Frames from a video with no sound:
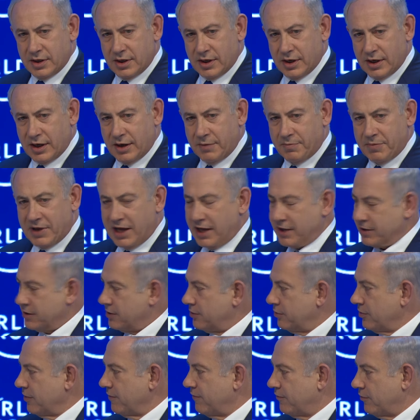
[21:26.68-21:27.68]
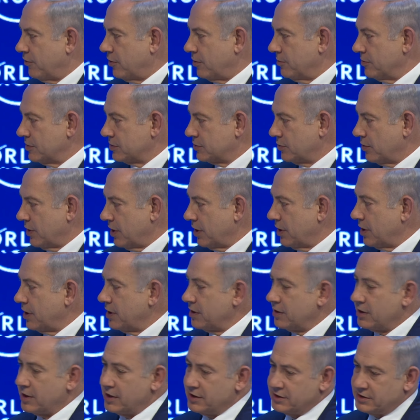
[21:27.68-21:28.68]
uh, a path to reform as well,
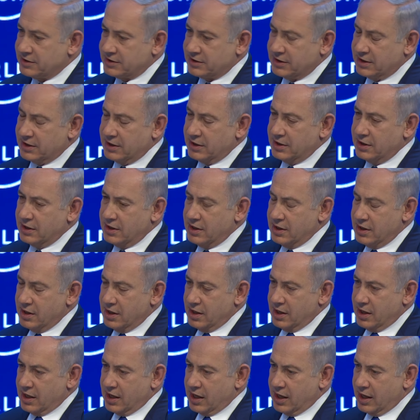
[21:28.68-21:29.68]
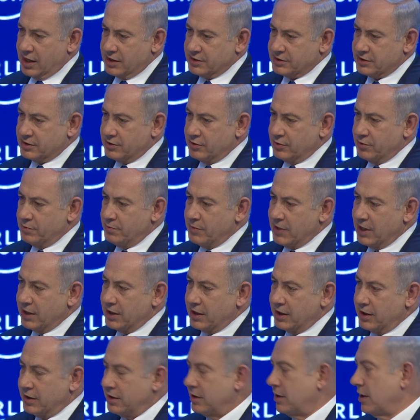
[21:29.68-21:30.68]
and they see, as do
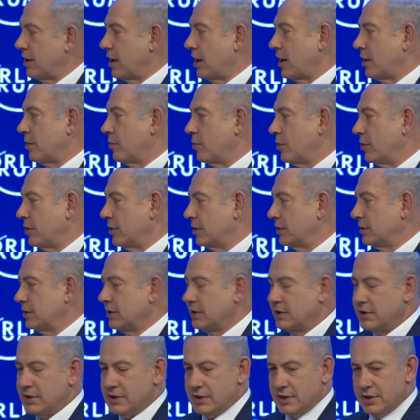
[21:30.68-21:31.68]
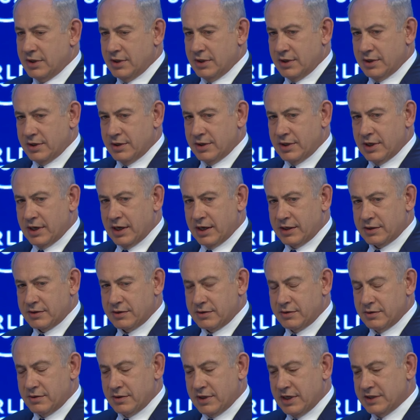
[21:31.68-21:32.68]
many in the Arab world, that
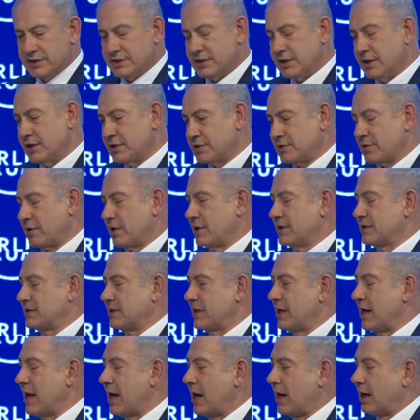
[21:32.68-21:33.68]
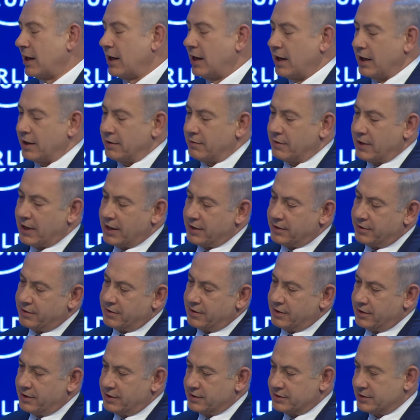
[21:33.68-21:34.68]
they see Israel as an ally rather
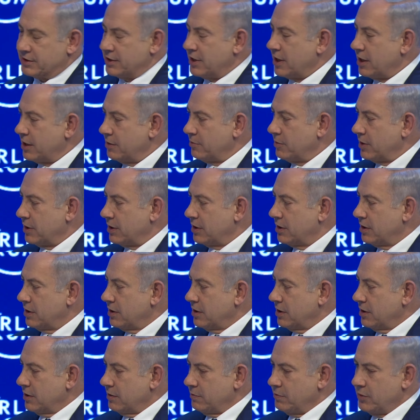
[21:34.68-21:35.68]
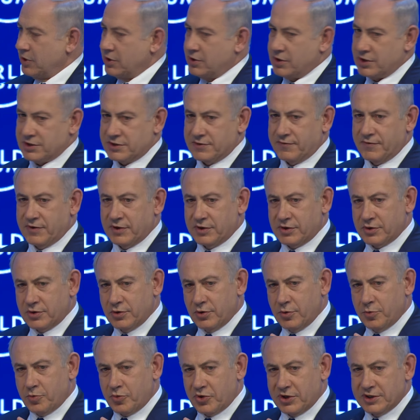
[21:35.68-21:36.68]
than as an enemy because of the
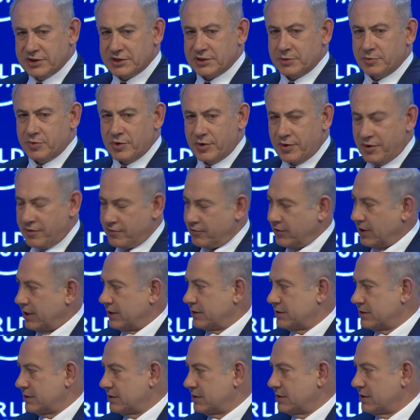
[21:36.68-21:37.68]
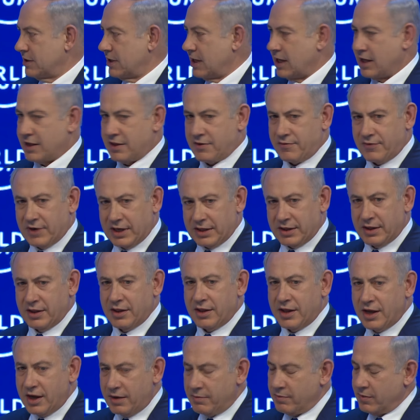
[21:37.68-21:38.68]
two principal threats that
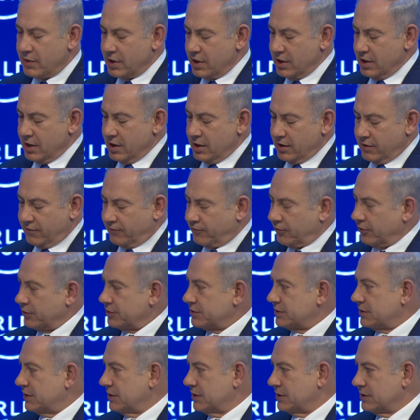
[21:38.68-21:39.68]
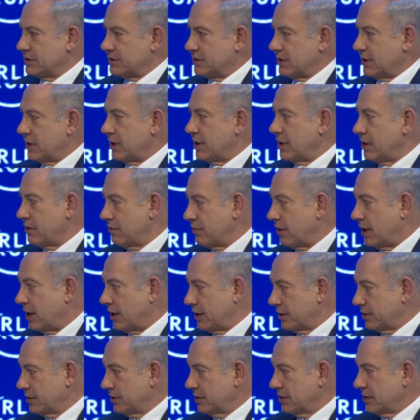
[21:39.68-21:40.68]
threaten them. The first is uh,
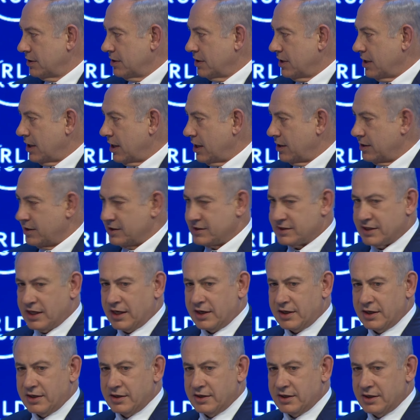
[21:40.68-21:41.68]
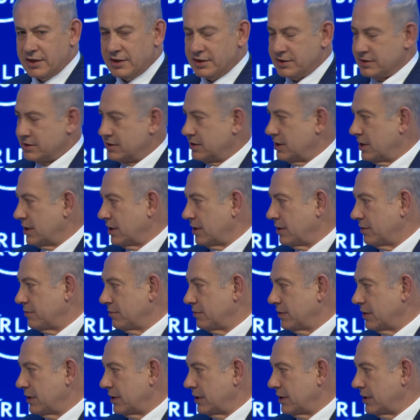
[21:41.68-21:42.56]
Iran, and the second is uh,